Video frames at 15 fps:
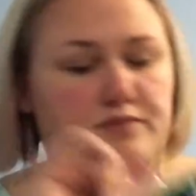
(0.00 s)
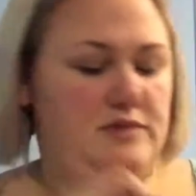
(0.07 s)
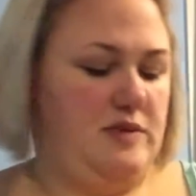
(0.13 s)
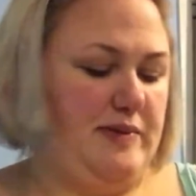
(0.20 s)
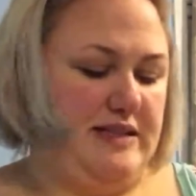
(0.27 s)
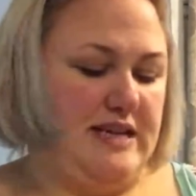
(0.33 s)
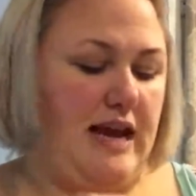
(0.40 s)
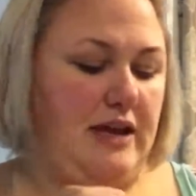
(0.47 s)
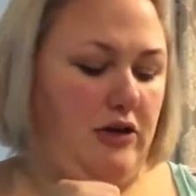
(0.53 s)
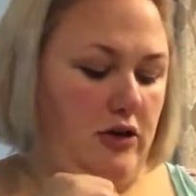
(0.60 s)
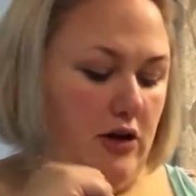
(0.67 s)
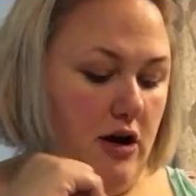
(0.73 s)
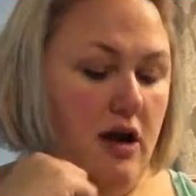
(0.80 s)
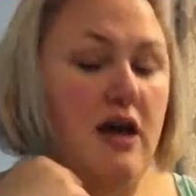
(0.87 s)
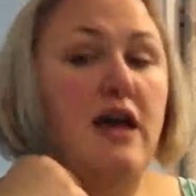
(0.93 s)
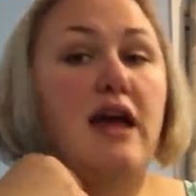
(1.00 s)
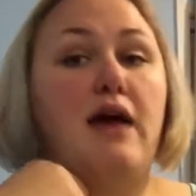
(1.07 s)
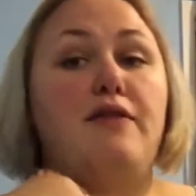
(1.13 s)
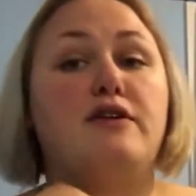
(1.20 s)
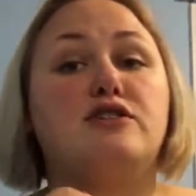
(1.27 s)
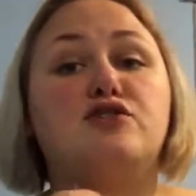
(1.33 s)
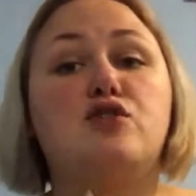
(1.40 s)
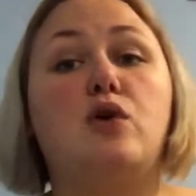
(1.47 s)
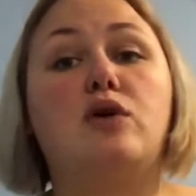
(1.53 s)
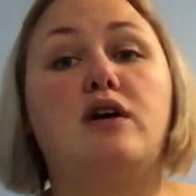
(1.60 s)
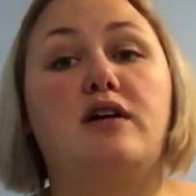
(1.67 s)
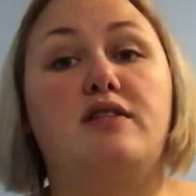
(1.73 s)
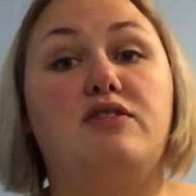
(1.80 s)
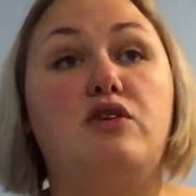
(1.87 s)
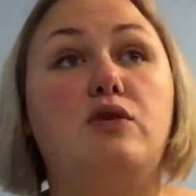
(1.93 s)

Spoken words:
spectacular. And they're so good.